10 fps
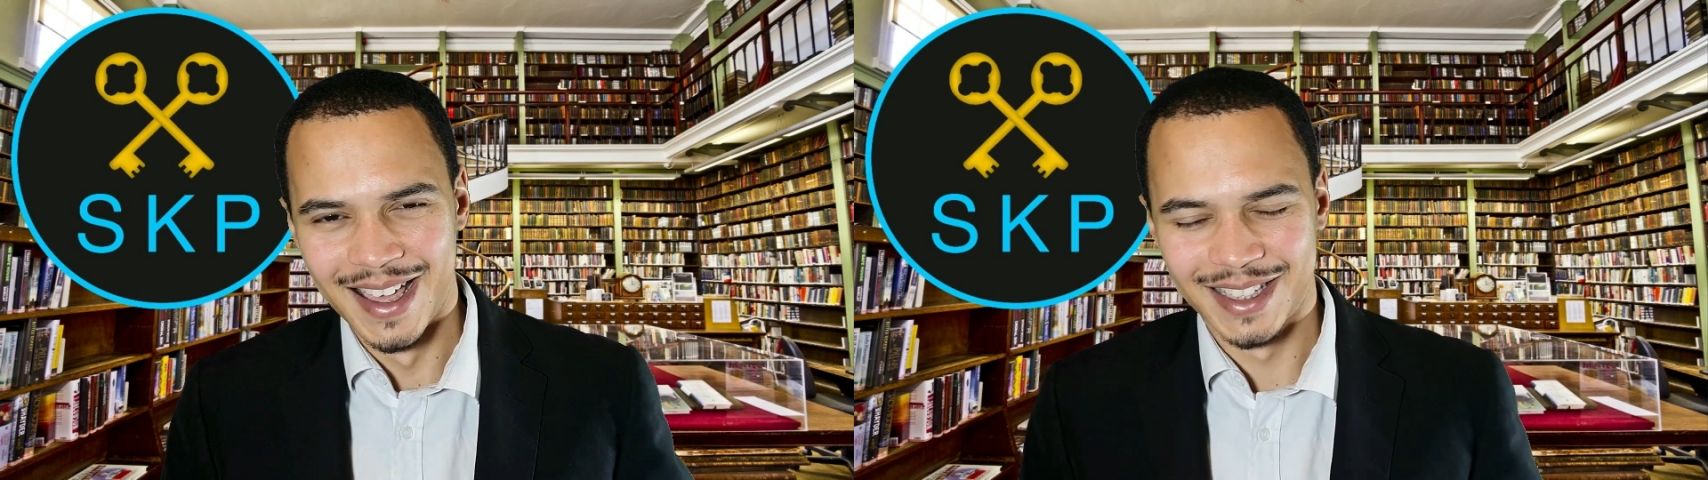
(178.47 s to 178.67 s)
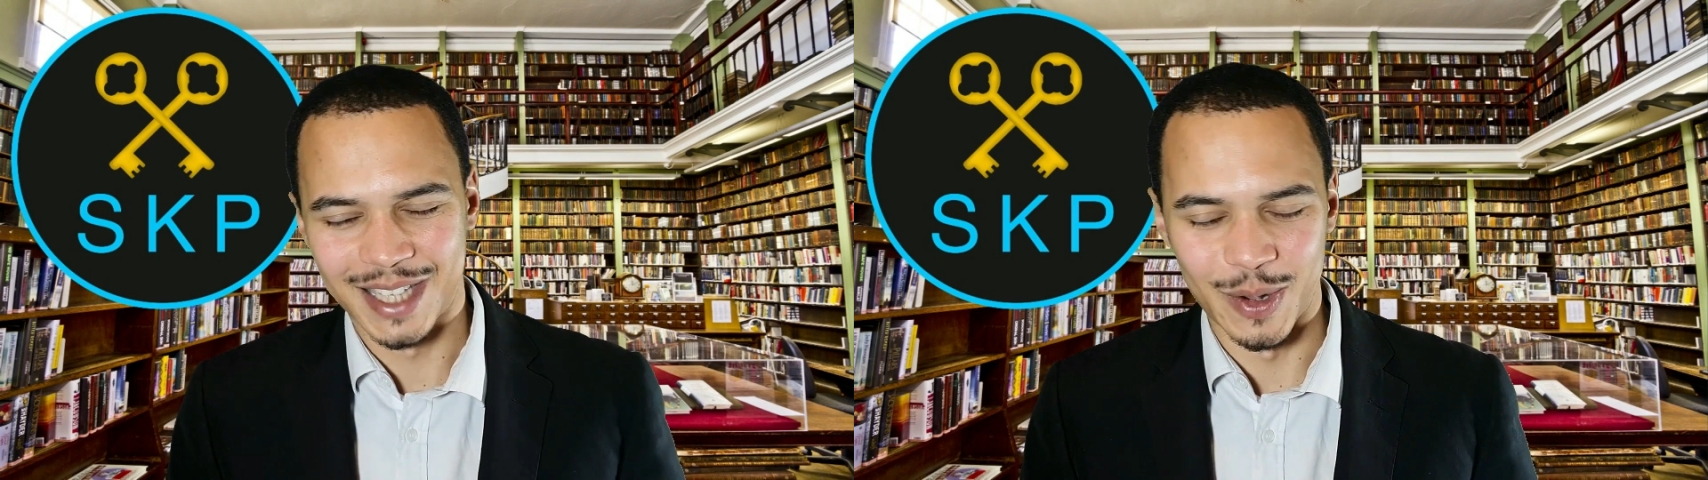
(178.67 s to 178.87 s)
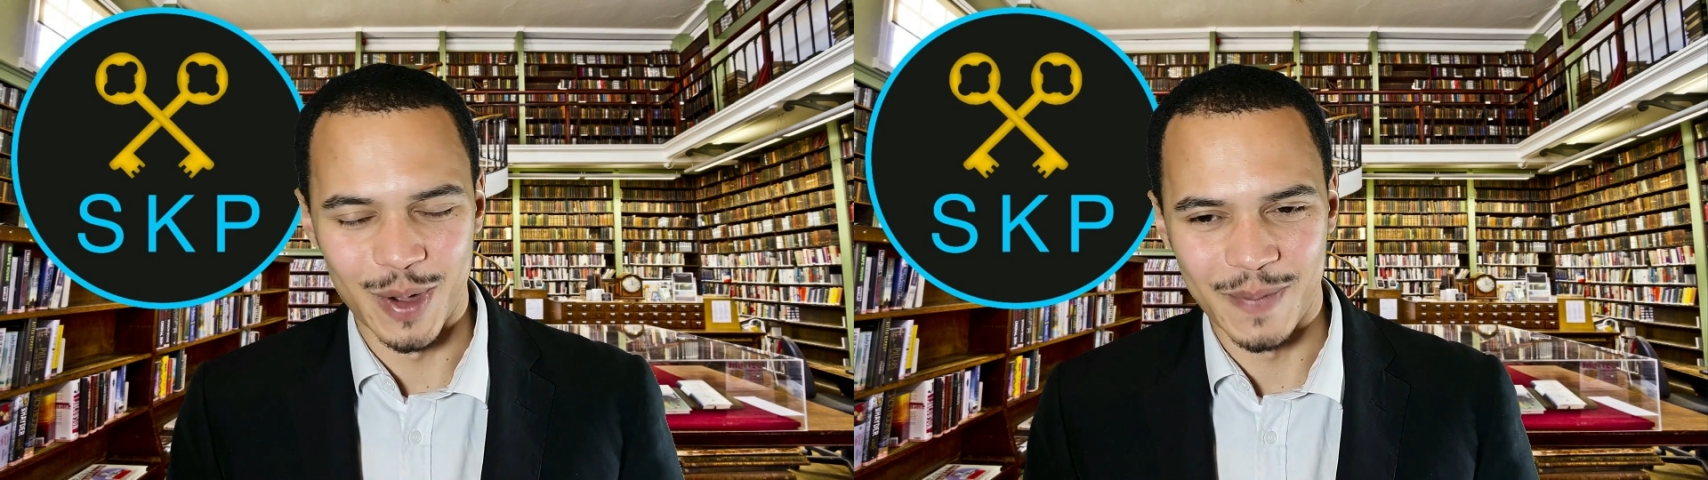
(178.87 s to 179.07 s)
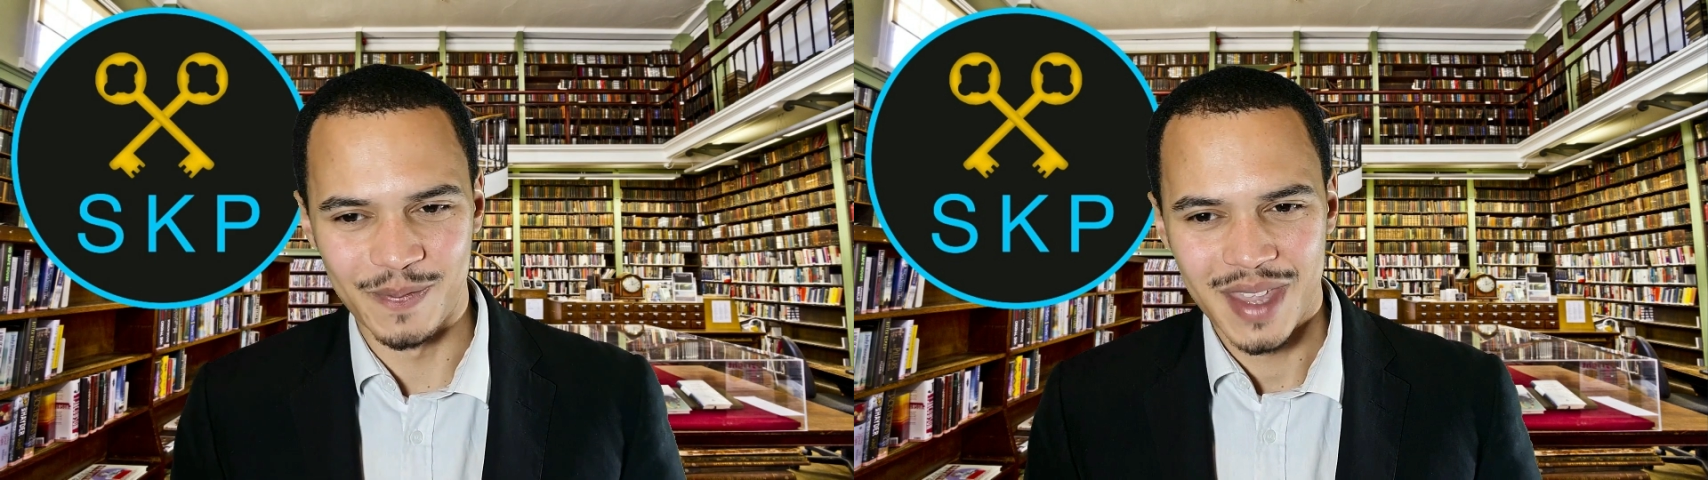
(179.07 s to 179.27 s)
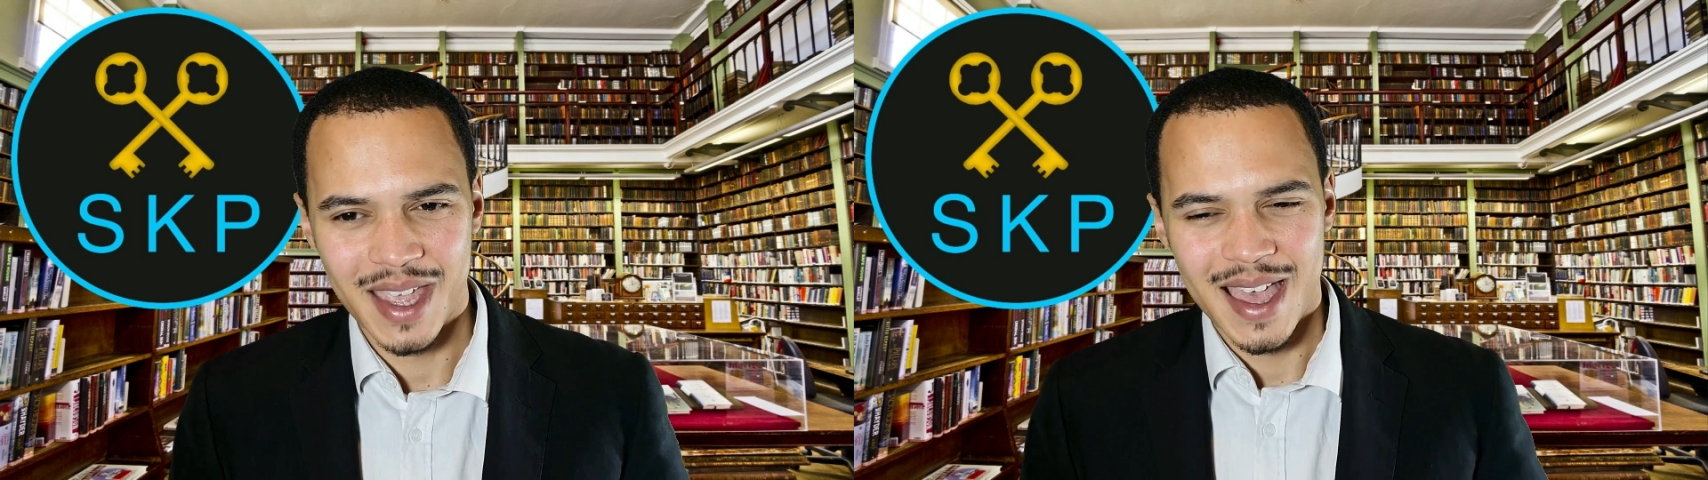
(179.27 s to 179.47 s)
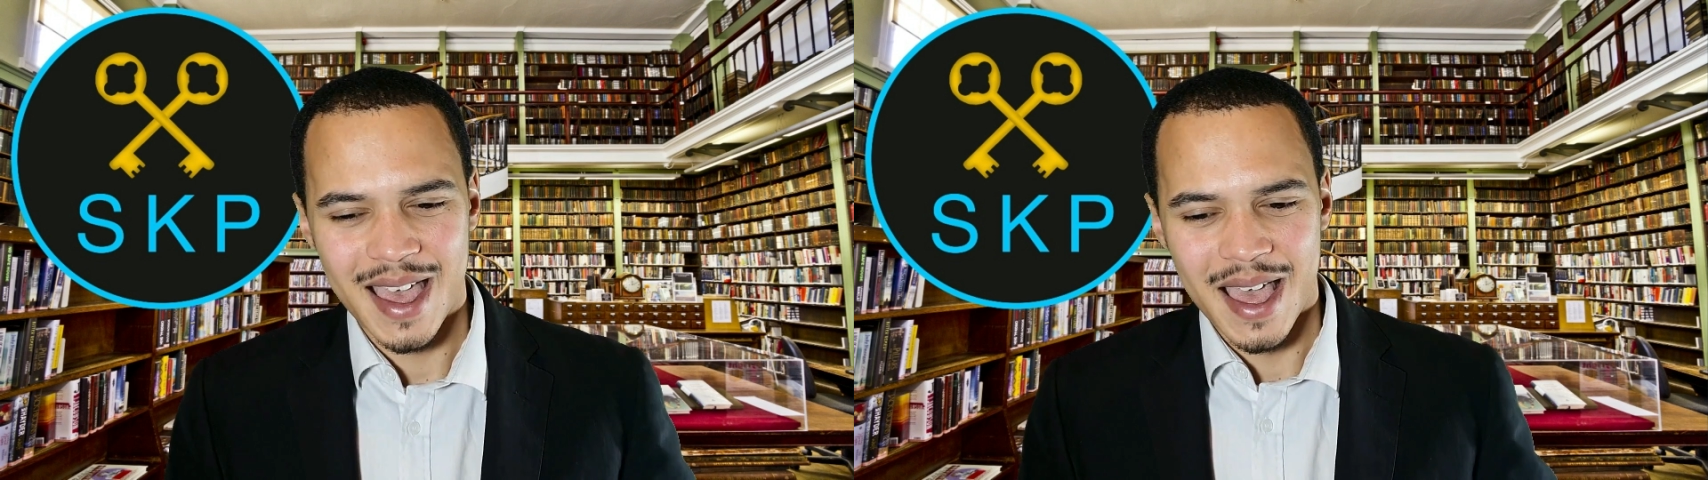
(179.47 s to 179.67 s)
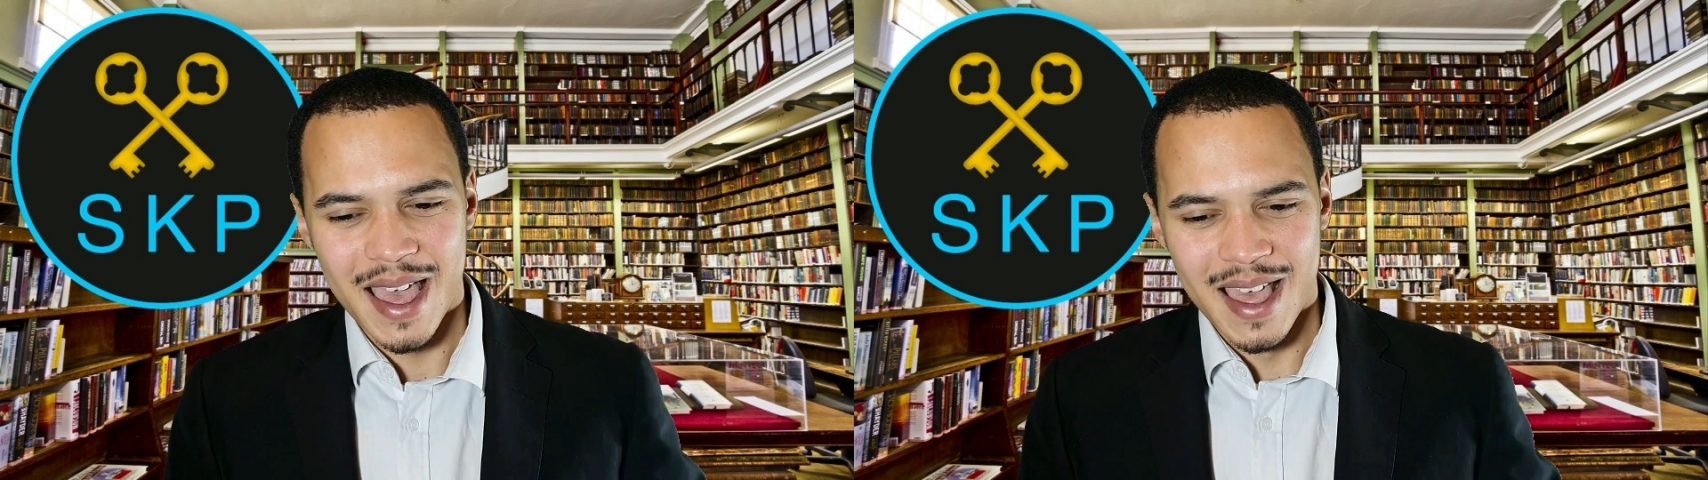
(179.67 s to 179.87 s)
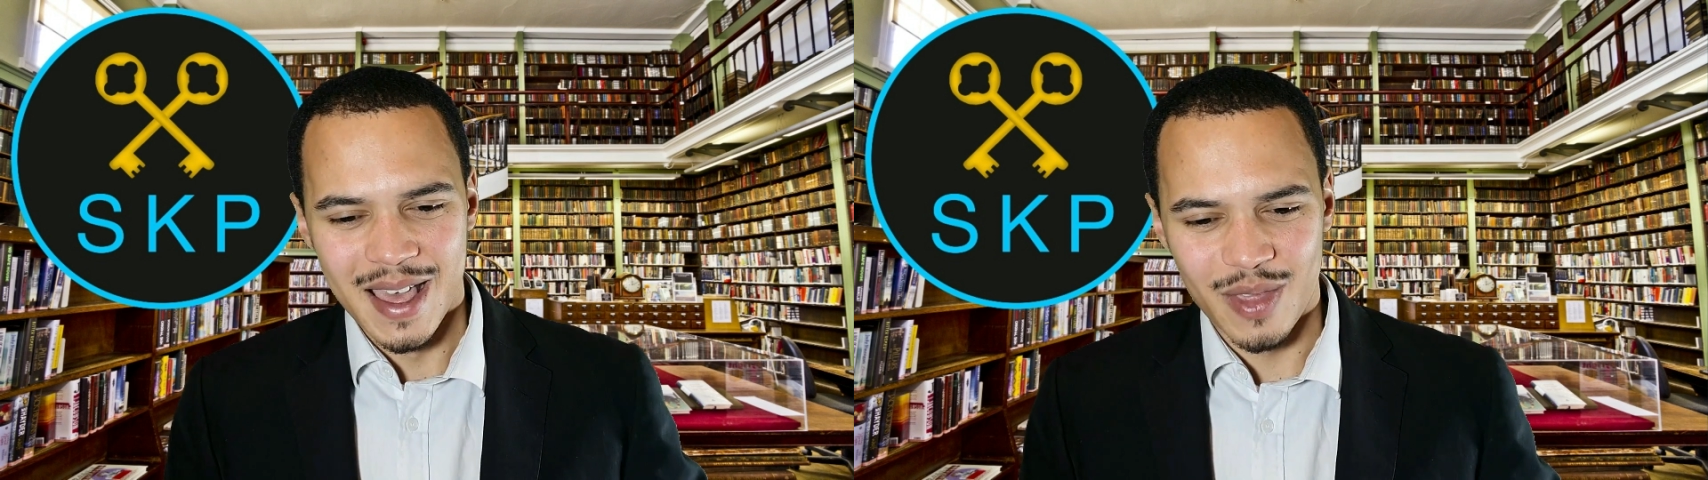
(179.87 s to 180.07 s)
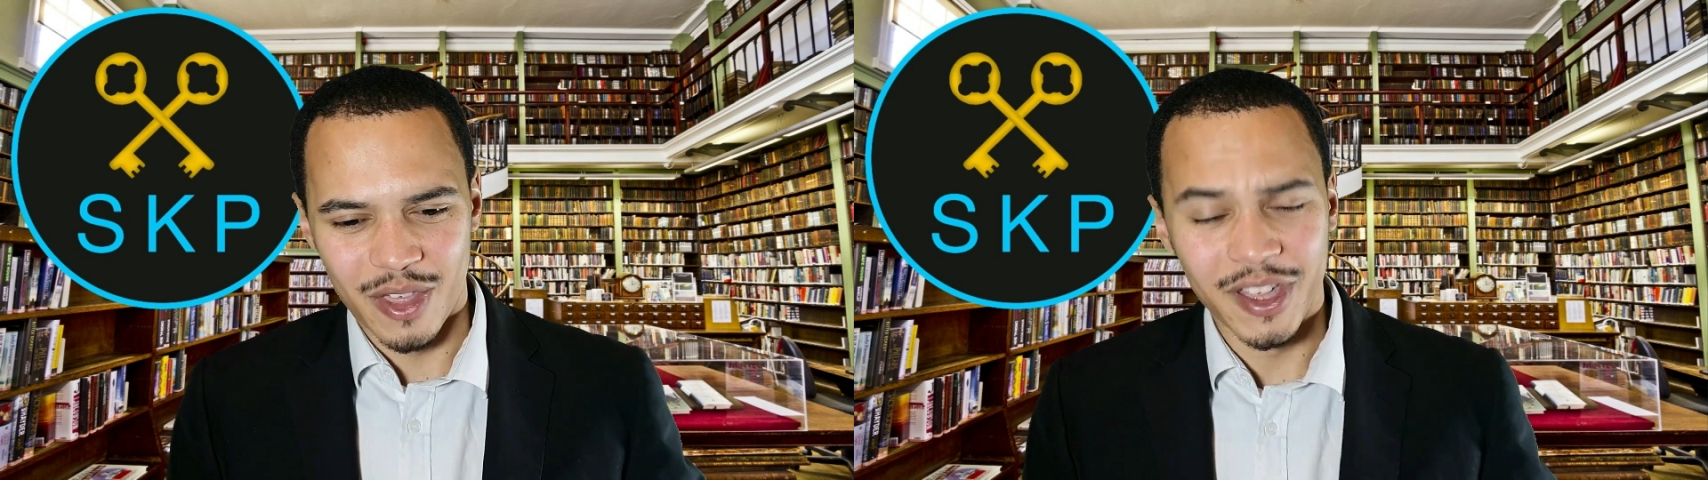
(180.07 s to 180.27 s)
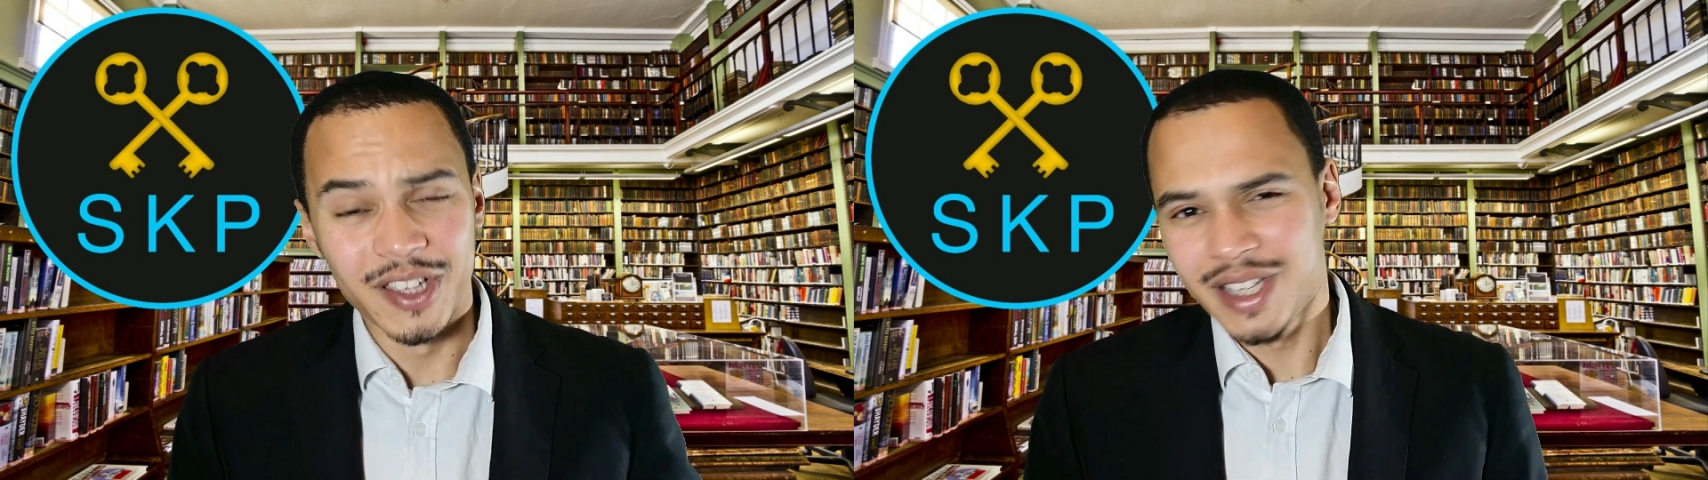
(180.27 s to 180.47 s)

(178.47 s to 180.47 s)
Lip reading: So the thing